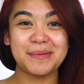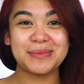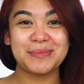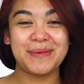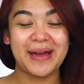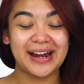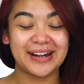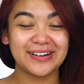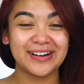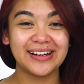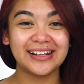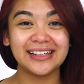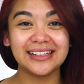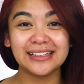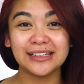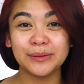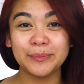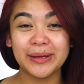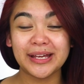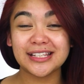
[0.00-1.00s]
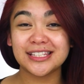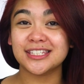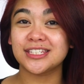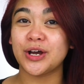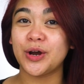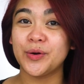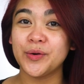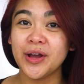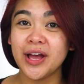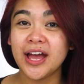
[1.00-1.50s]
up the background a little bit.
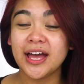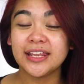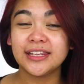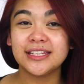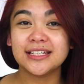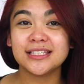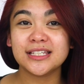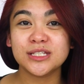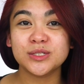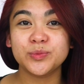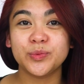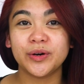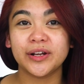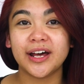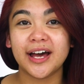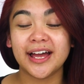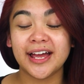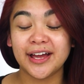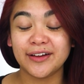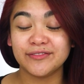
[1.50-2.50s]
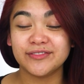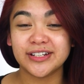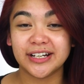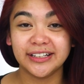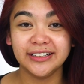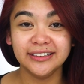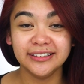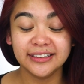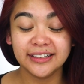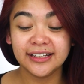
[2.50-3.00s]
So this is what I have
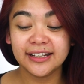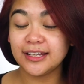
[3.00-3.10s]
done.